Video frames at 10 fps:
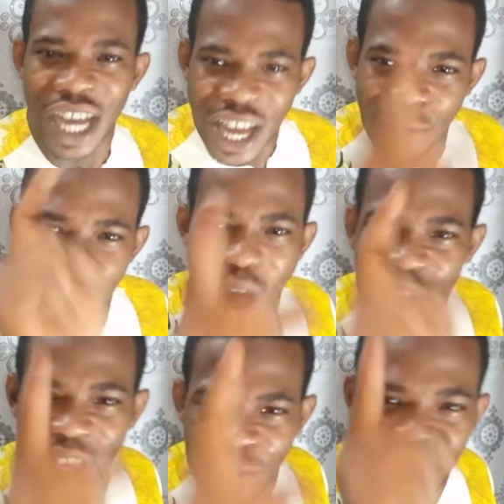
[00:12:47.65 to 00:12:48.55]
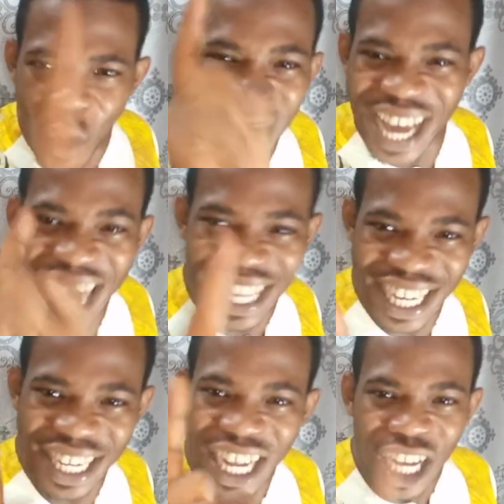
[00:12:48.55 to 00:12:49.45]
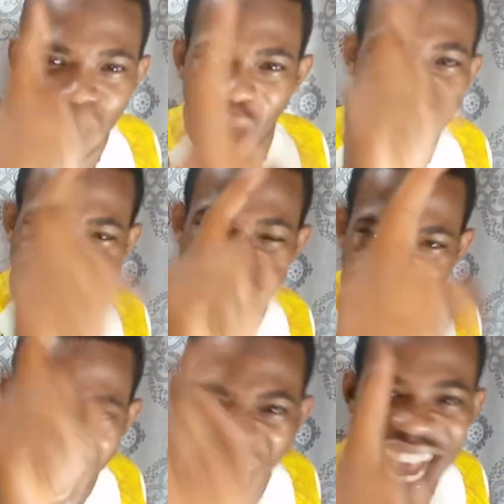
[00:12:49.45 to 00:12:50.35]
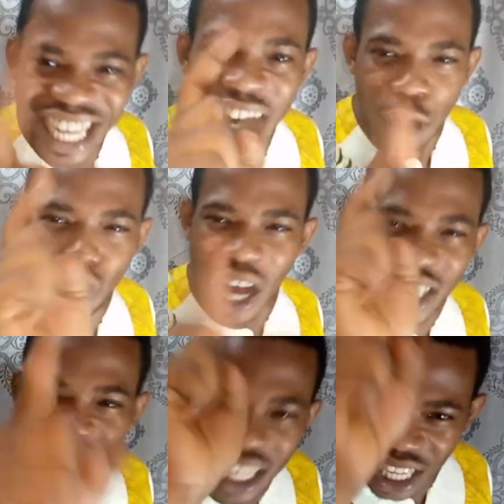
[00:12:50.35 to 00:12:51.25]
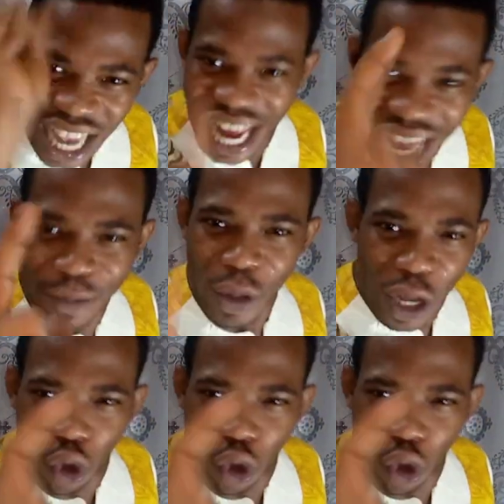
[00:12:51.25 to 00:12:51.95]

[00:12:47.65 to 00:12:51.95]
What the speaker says: If you are still fornicating, you are still lying, you are still stealing,